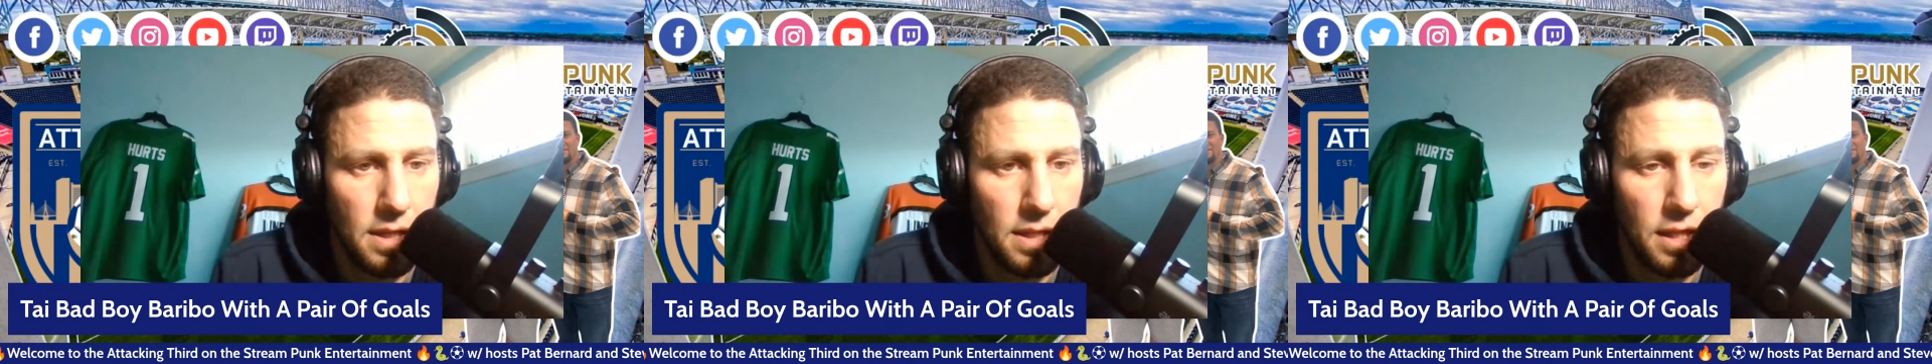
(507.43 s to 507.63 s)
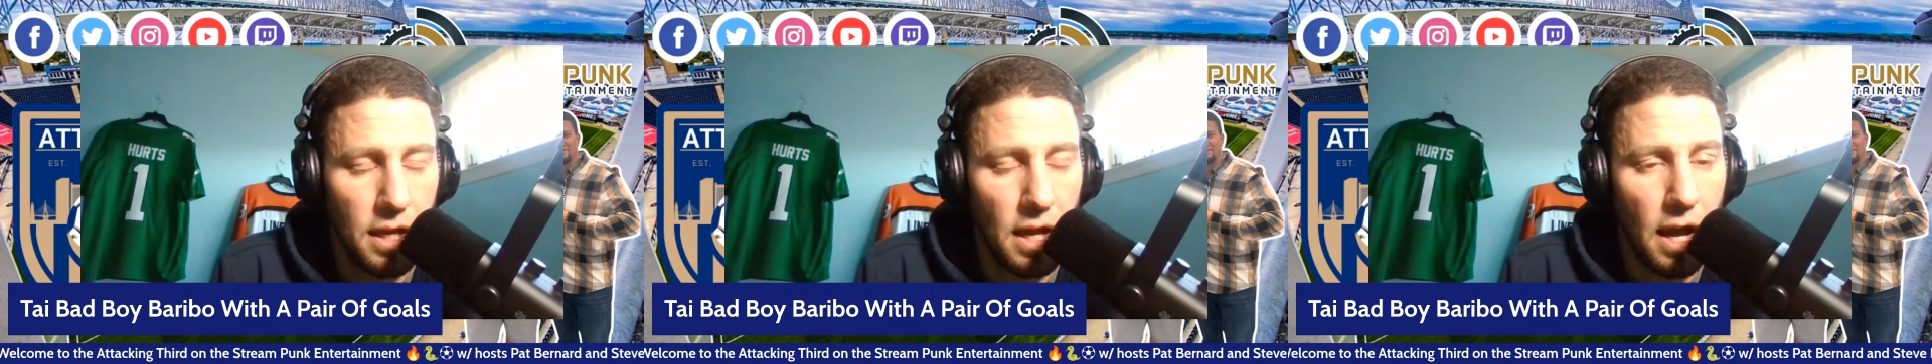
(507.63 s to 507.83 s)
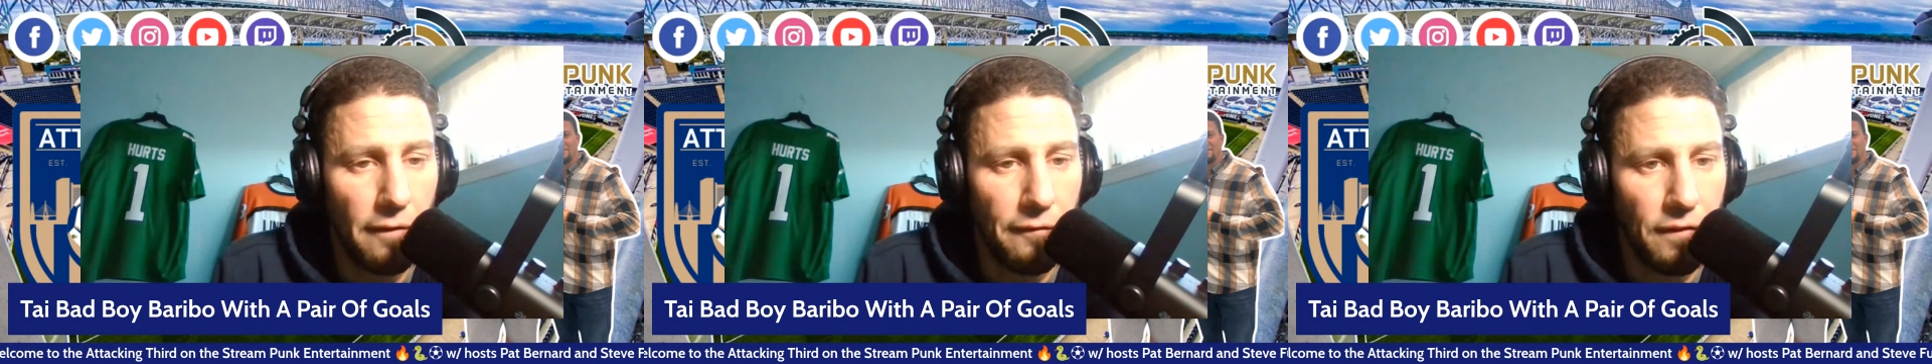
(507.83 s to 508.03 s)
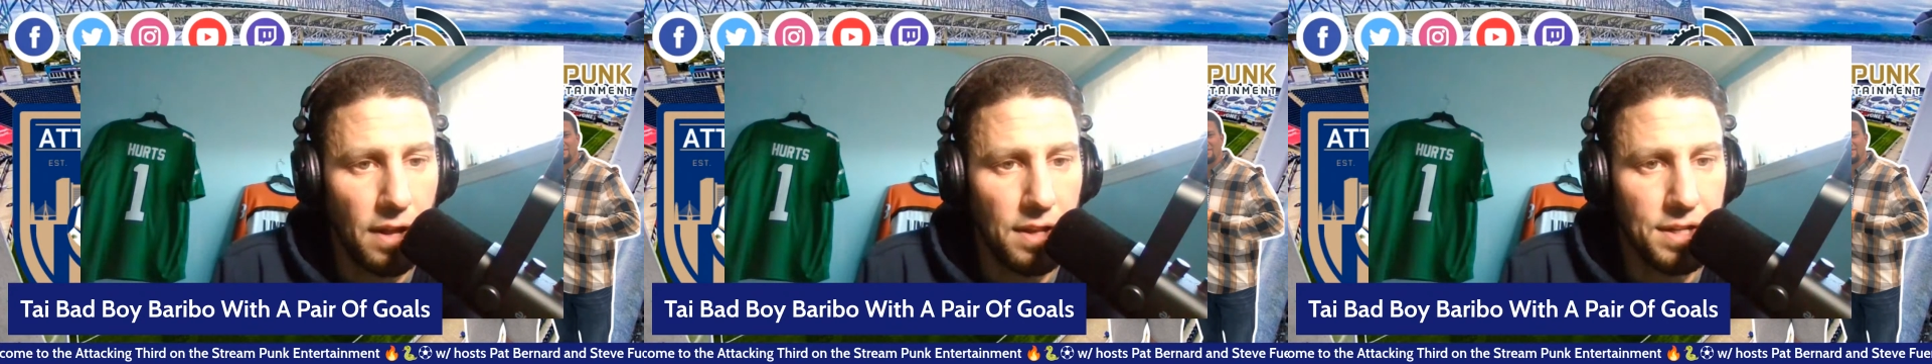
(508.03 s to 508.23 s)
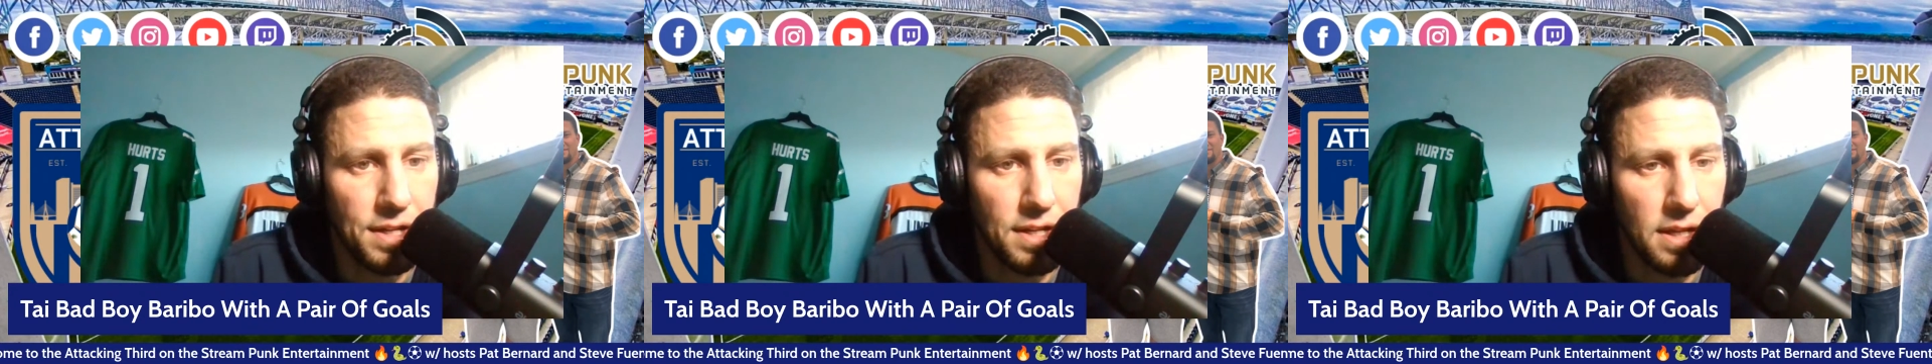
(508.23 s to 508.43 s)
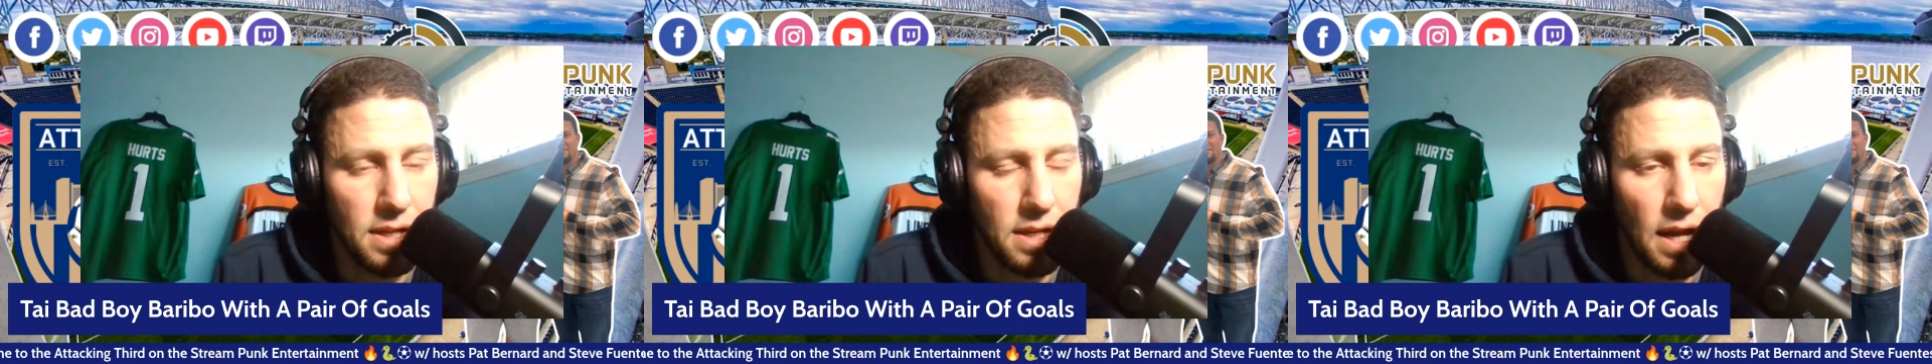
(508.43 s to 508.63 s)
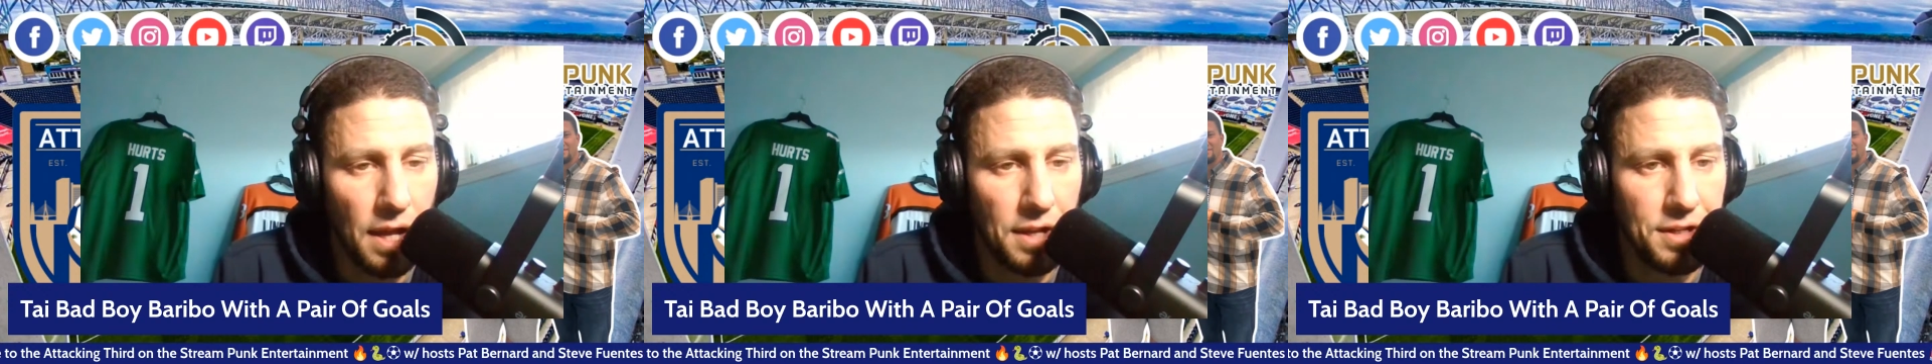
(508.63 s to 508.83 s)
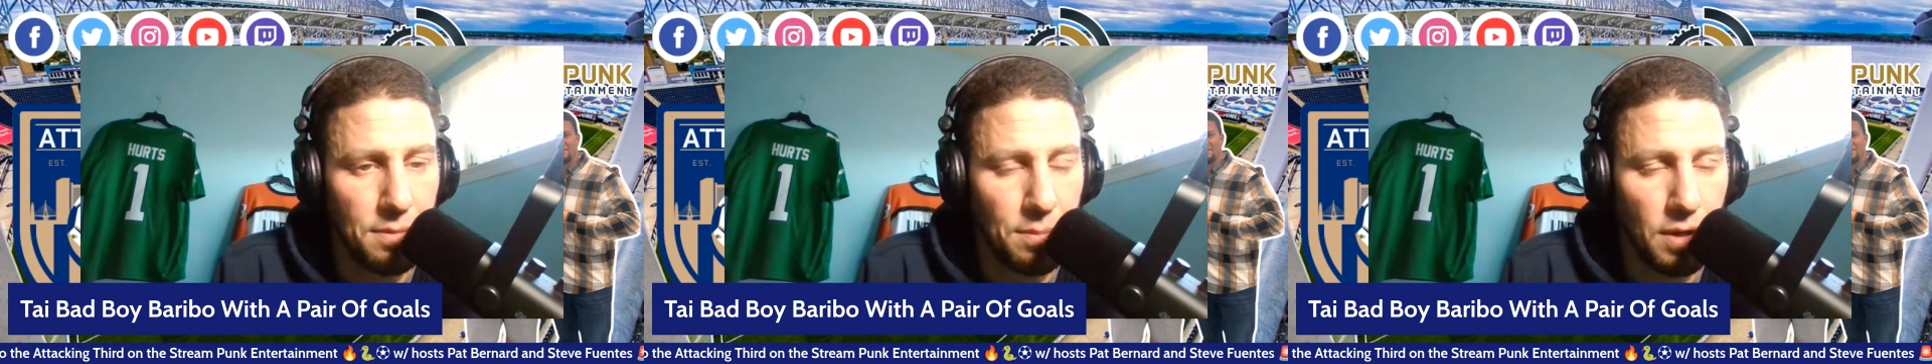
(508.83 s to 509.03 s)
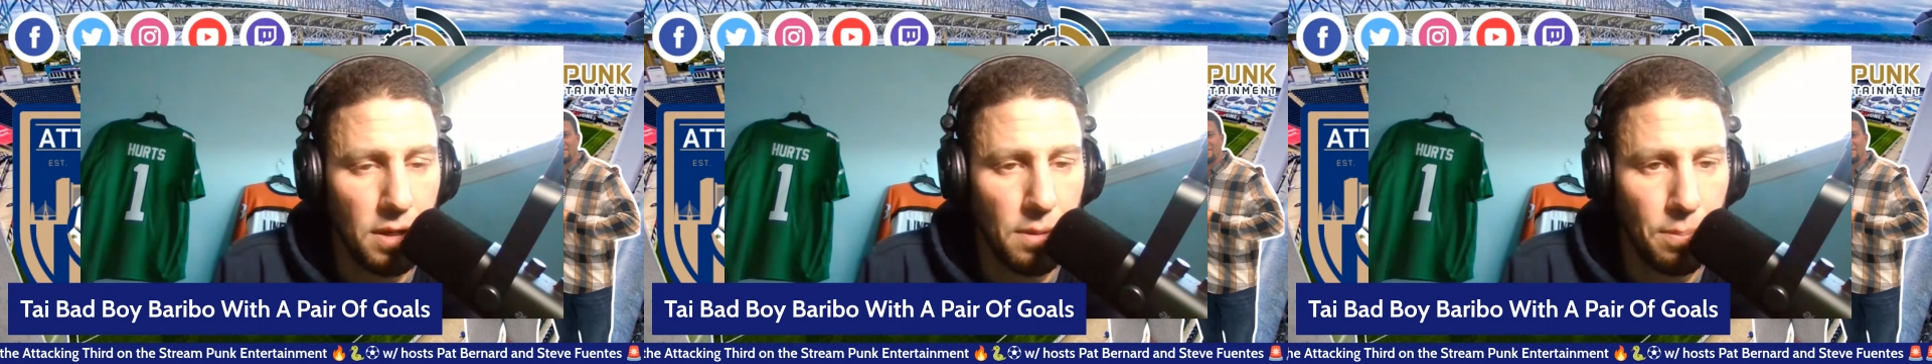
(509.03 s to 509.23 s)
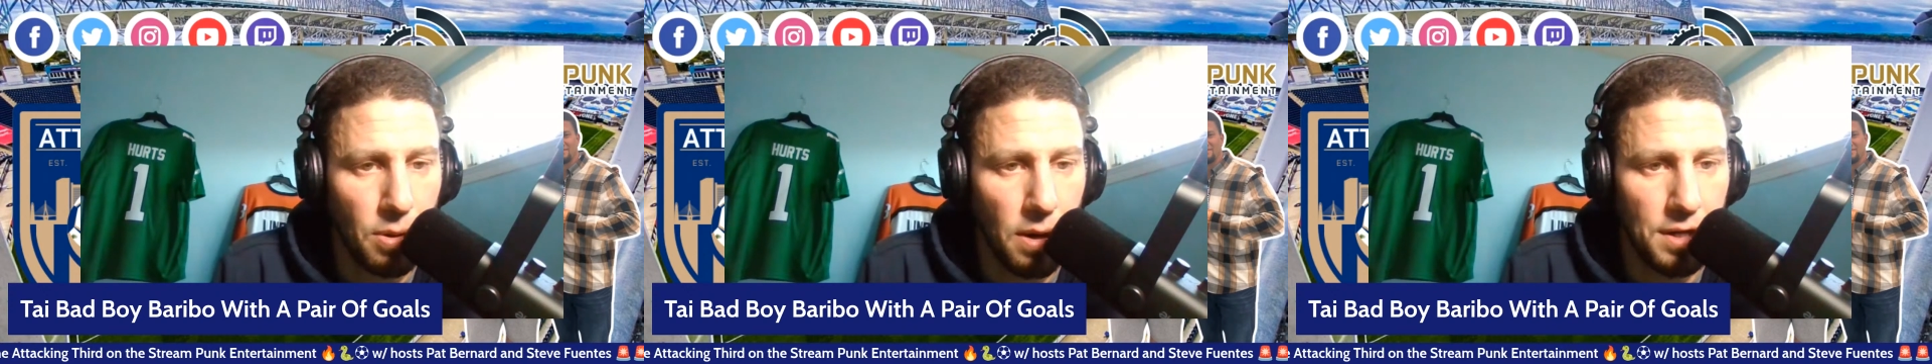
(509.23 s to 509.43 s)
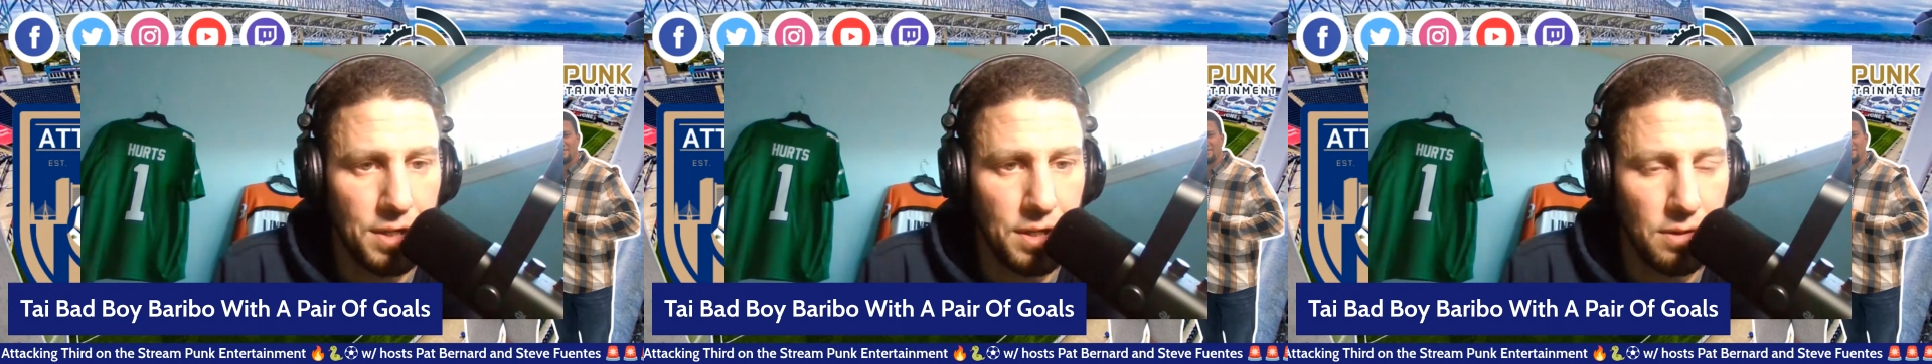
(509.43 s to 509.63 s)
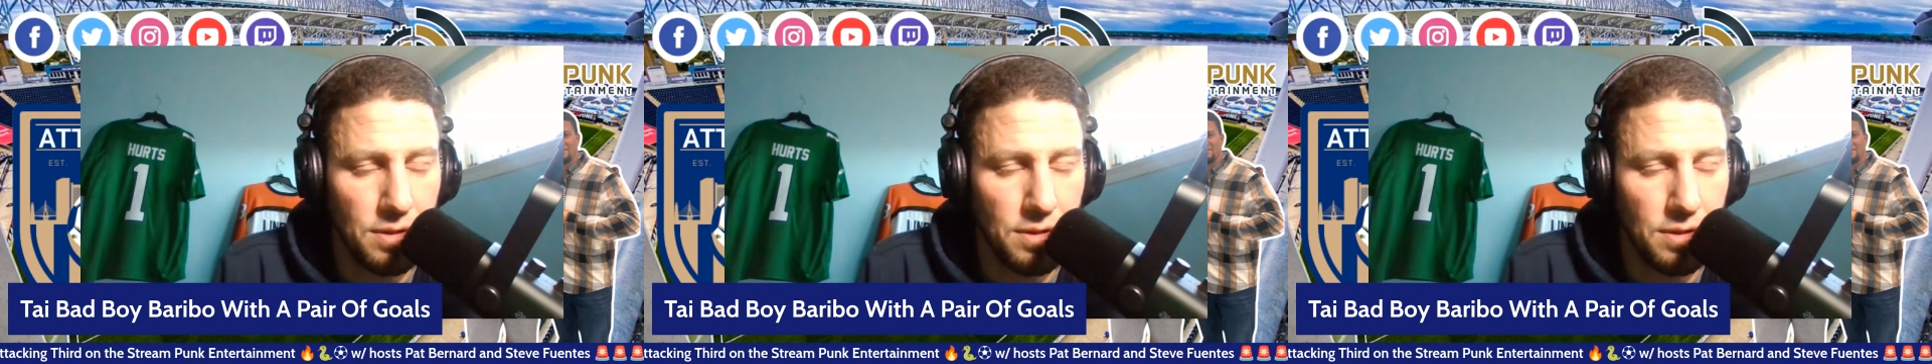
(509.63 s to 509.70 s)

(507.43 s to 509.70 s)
the offense constantly bringing pressure